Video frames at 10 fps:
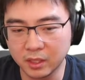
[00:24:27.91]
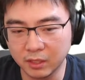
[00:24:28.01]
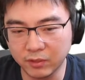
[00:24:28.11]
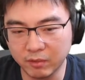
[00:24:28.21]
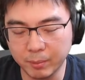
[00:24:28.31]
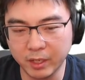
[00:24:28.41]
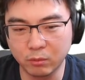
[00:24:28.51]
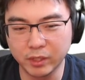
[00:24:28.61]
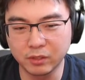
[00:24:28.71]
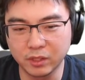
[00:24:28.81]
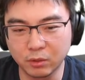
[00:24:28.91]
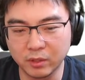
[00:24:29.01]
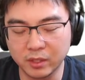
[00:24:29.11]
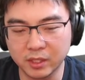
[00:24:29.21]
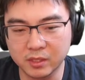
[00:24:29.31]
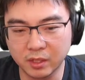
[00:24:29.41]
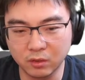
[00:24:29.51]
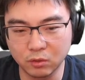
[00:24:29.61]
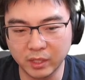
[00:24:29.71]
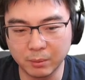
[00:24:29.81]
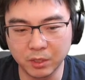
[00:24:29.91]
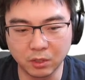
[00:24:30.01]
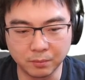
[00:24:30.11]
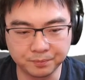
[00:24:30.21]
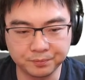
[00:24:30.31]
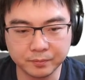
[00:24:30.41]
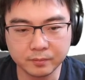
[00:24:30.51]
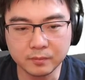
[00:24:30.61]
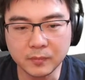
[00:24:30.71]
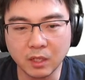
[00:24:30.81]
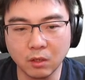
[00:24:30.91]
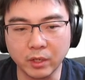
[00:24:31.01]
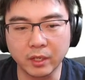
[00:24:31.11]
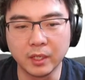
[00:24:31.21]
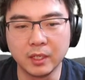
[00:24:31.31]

If you have a better way to deal with this, do let me know. Okay.